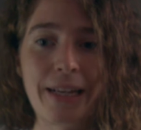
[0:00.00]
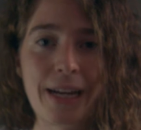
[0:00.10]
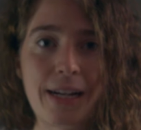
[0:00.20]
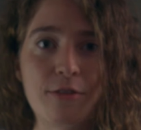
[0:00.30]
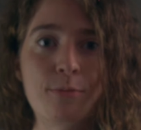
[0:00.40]
and
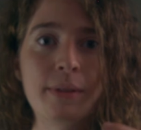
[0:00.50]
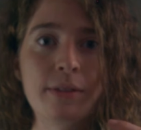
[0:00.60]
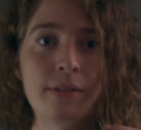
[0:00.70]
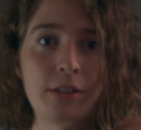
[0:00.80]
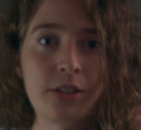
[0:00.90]
kind of
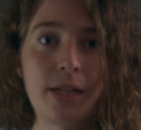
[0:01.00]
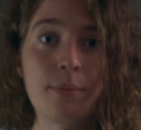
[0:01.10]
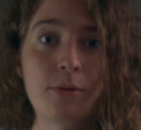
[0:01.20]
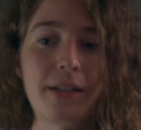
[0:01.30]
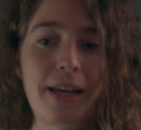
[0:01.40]
build and create
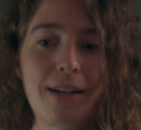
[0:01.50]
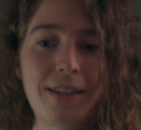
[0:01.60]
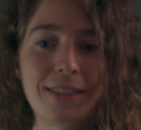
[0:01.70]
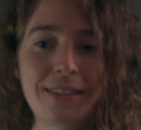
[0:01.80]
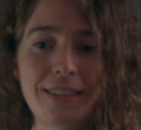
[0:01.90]
more chaos.